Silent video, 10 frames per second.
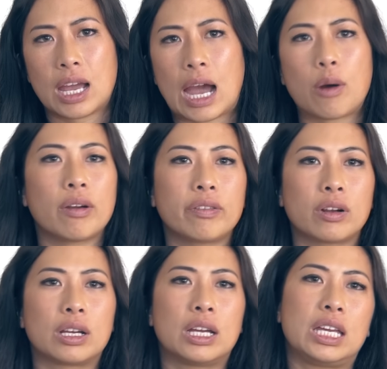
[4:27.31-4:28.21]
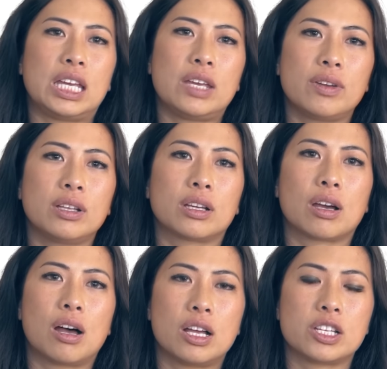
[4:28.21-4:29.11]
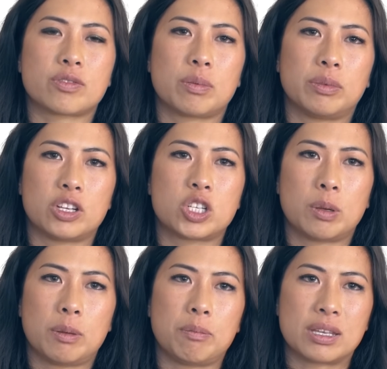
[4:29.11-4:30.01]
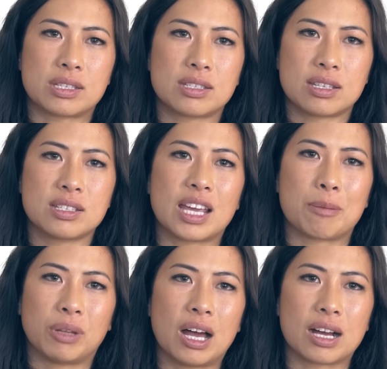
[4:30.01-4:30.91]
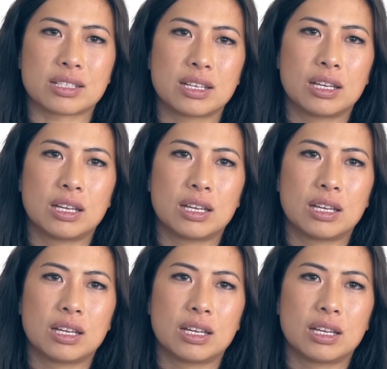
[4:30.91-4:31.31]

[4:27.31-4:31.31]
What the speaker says: However, even calls from legitimate businesses get blocked.